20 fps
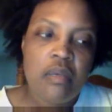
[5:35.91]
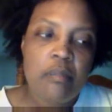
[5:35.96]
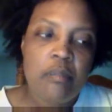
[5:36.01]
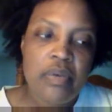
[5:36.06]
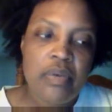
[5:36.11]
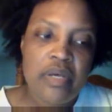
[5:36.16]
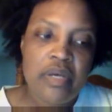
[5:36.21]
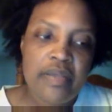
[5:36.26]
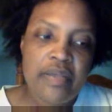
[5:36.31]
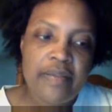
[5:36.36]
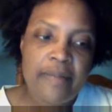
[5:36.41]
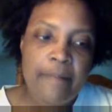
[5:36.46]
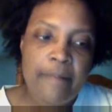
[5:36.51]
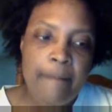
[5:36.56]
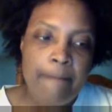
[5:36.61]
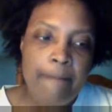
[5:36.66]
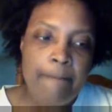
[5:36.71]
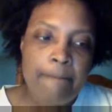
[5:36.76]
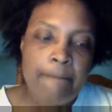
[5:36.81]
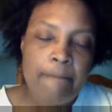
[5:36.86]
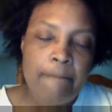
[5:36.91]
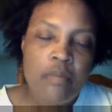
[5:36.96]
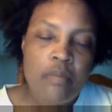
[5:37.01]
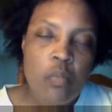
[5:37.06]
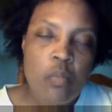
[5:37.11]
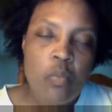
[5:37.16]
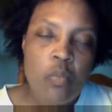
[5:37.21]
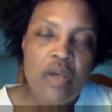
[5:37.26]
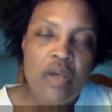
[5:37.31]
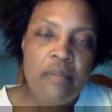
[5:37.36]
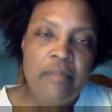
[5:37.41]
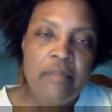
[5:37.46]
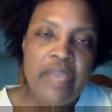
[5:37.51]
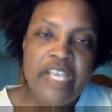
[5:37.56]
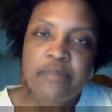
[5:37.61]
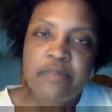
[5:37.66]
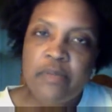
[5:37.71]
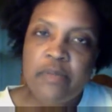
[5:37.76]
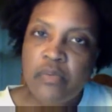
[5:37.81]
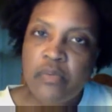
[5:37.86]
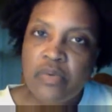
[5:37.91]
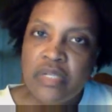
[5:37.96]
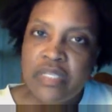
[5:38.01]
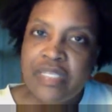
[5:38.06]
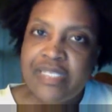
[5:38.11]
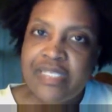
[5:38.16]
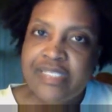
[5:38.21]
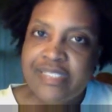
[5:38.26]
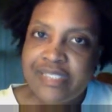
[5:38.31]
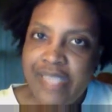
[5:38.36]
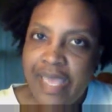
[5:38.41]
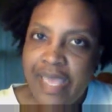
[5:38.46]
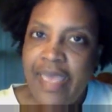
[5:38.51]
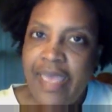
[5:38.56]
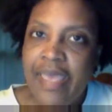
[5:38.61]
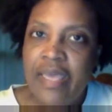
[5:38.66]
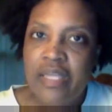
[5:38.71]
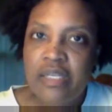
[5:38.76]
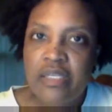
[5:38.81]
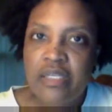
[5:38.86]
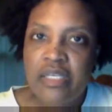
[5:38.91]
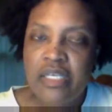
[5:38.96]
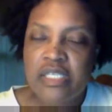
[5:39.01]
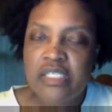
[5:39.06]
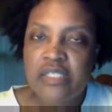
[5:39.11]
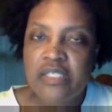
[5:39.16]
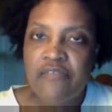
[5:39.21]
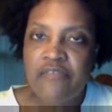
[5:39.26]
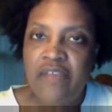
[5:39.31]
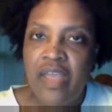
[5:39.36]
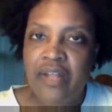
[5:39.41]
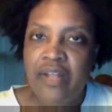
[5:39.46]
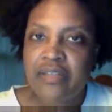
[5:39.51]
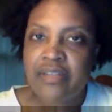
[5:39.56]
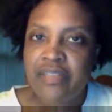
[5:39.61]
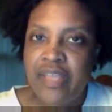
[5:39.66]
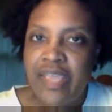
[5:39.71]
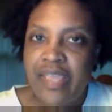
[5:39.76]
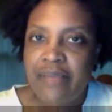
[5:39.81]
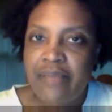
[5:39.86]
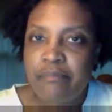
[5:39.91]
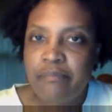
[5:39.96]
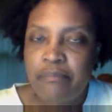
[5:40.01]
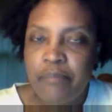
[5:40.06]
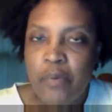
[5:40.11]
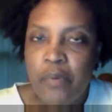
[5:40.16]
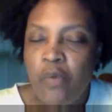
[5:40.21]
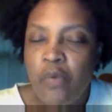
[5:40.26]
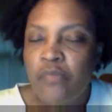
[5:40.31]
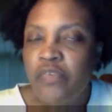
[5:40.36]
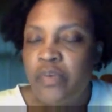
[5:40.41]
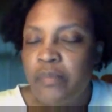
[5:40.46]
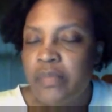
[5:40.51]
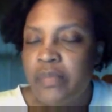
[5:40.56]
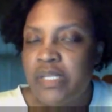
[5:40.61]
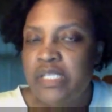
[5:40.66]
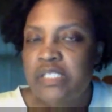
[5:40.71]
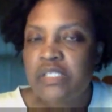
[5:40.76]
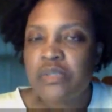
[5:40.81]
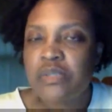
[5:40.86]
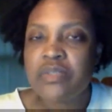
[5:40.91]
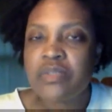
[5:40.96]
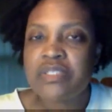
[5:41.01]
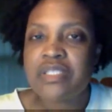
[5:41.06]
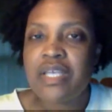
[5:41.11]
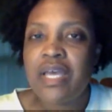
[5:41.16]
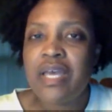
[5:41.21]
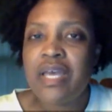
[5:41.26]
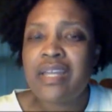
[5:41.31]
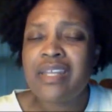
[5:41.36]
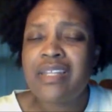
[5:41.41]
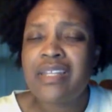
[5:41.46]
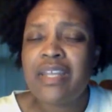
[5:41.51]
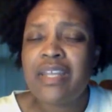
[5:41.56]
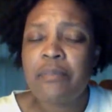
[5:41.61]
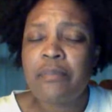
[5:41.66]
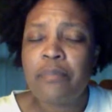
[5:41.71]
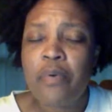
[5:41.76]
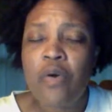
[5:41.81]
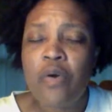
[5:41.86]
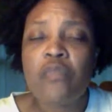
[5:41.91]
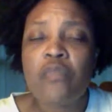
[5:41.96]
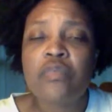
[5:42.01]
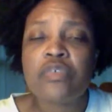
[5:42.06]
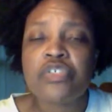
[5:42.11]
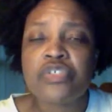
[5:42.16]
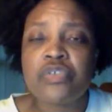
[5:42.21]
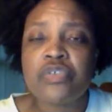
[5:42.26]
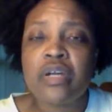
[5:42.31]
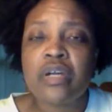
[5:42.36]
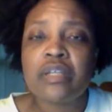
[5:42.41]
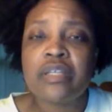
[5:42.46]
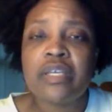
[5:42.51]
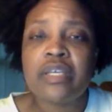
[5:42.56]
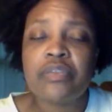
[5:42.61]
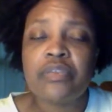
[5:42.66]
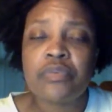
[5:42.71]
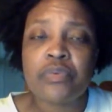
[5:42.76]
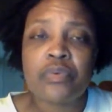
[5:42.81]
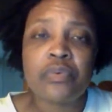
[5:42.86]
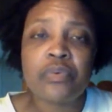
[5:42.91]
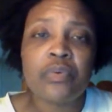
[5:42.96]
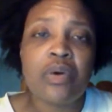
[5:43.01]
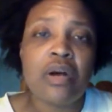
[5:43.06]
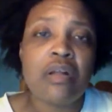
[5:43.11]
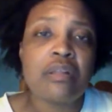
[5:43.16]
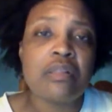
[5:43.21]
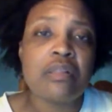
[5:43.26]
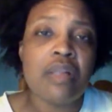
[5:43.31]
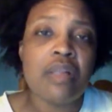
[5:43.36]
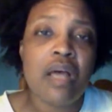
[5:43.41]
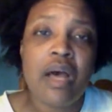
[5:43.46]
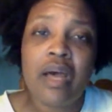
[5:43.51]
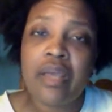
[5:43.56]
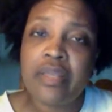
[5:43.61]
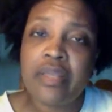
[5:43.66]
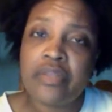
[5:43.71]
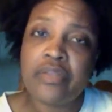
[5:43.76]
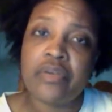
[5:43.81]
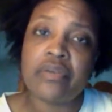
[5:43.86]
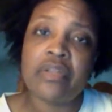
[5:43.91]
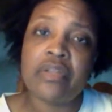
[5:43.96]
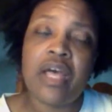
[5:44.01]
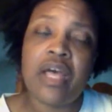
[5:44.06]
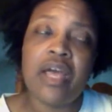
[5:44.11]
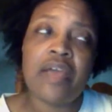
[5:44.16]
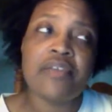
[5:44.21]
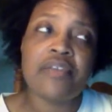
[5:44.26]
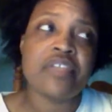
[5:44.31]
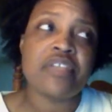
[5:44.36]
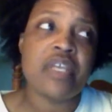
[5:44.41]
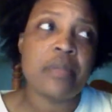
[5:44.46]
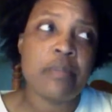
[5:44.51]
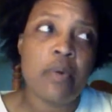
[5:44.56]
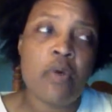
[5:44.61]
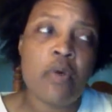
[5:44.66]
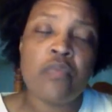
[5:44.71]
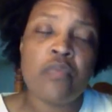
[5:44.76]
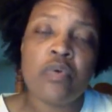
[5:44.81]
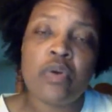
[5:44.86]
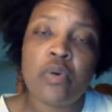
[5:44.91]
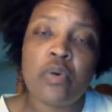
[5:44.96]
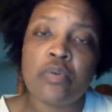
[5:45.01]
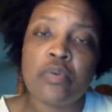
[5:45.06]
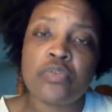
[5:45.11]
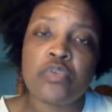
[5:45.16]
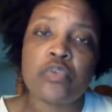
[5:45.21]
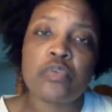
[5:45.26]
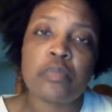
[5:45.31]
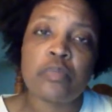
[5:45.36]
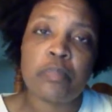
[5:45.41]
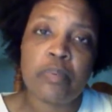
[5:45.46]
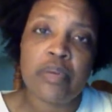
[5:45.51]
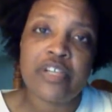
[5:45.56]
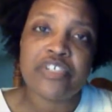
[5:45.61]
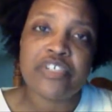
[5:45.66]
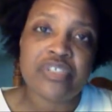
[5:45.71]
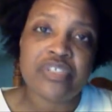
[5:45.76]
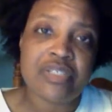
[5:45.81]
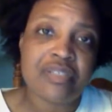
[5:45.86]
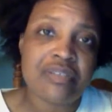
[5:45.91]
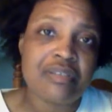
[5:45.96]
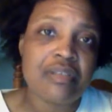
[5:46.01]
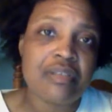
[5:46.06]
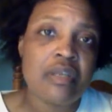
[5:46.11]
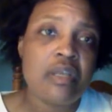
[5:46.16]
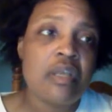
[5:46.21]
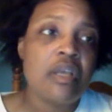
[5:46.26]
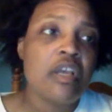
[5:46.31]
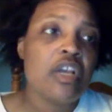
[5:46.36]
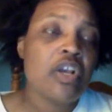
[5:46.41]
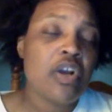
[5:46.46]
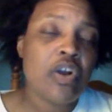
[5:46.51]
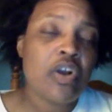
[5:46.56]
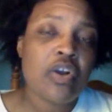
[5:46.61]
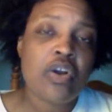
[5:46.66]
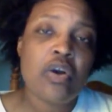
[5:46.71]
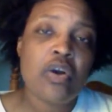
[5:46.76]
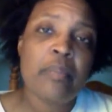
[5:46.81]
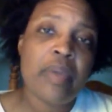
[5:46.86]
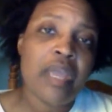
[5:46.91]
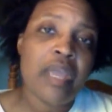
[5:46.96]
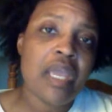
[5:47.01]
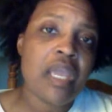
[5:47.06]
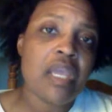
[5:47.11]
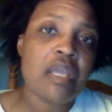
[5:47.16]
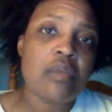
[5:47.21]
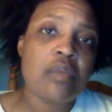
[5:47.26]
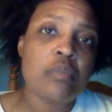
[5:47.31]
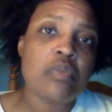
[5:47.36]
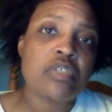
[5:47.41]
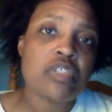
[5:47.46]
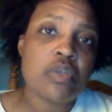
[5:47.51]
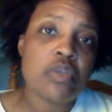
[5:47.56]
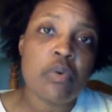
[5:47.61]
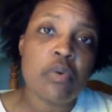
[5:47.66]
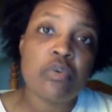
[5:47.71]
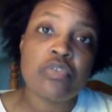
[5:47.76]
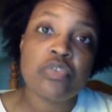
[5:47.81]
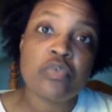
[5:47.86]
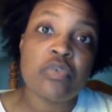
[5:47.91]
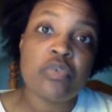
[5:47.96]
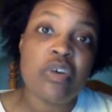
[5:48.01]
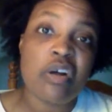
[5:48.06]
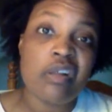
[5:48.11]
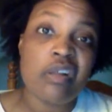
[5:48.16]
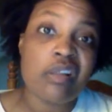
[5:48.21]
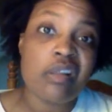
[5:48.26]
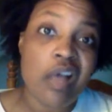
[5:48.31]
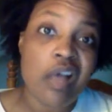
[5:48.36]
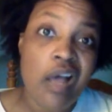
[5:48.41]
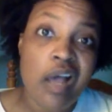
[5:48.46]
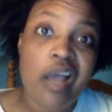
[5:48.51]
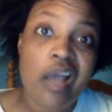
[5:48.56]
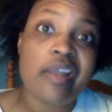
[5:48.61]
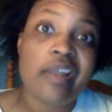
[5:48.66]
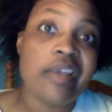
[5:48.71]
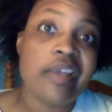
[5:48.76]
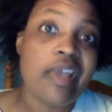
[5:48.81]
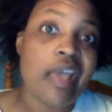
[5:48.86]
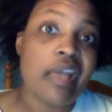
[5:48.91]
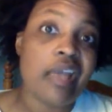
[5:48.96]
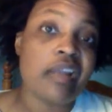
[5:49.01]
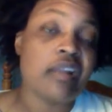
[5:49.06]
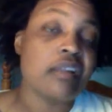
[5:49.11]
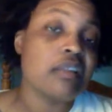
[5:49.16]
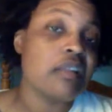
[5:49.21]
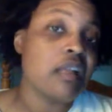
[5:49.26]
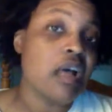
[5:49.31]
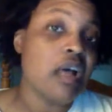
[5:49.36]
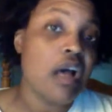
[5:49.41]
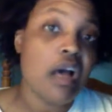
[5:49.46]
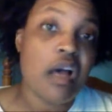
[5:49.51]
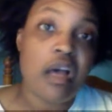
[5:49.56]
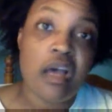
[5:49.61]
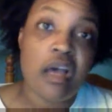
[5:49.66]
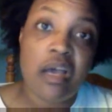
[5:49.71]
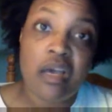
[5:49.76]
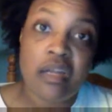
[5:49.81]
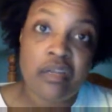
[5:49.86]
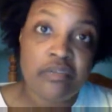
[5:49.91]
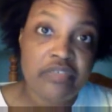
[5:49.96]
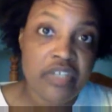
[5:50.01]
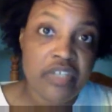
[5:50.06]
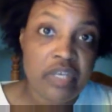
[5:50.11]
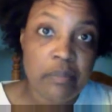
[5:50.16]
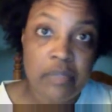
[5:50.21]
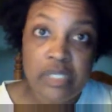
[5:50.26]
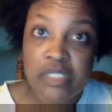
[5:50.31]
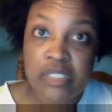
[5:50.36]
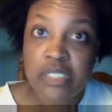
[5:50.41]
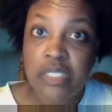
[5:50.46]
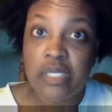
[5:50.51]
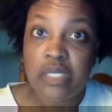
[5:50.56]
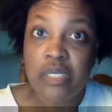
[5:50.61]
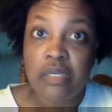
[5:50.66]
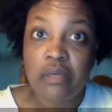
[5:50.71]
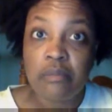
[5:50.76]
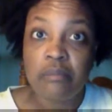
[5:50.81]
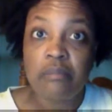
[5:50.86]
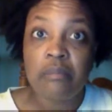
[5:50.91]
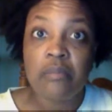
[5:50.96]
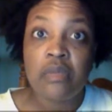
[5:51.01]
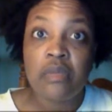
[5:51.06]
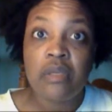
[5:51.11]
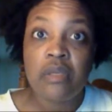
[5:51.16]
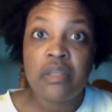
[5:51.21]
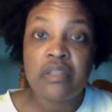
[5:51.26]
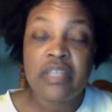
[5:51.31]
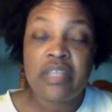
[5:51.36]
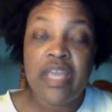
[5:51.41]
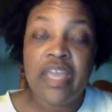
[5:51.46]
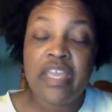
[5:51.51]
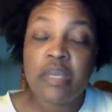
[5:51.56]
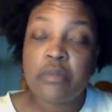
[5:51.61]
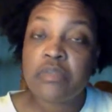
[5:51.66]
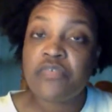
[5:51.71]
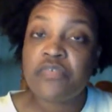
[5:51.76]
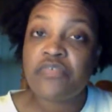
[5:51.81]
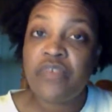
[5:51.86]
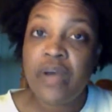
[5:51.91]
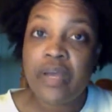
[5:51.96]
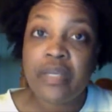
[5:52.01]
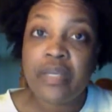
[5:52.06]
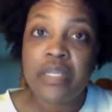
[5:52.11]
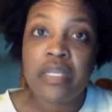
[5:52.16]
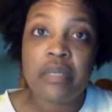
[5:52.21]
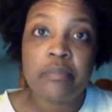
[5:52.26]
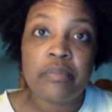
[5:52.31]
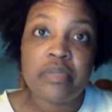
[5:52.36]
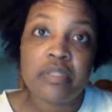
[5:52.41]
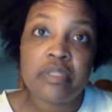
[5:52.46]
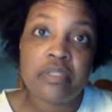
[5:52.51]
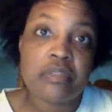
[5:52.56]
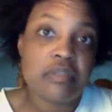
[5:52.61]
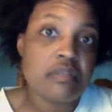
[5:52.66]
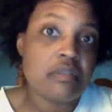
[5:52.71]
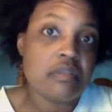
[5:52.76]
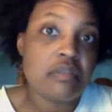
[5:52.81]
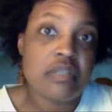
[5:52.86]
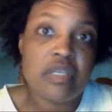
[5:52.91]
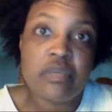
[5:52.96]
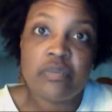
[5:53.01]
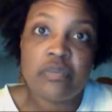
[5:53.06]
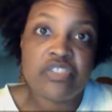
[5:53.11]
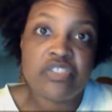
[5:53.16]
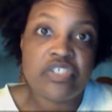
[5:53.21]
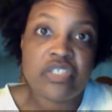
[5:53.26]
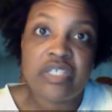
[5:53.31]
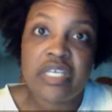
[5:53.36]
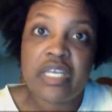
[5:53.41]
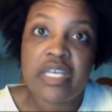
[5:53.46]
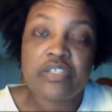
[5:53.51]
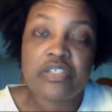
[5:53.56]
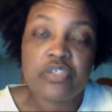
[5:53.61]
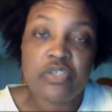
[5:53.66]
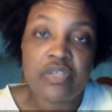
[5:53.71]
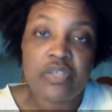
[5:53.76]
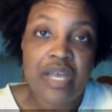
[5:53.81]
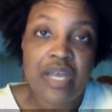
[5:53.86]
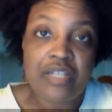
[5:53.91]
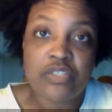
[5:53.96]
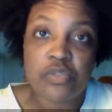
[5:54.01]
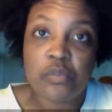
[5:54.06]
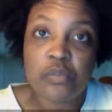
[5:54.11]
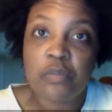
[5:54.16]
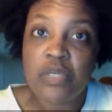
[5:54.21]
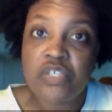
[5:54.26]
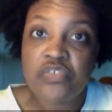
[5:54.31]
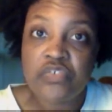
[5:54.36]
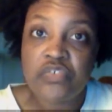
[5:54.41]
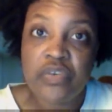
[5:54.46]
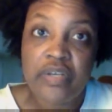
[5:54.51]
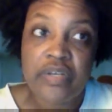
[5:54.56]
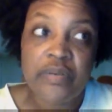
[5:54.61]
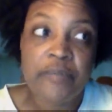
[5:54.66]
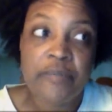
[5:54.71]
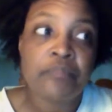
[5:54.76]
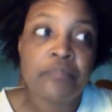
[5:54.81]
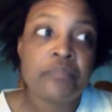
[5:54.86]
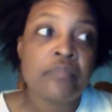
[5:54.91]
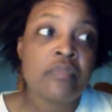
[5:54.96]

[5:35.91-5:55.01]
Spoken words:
But what makes me really sad is the fact that they both committed suicide and they both were struggling through a lot in their lives. They both were going through depression. Kurt Cobain was going through a lot. He had a lot of demons in him that he was fighting, but it was just got too much for him.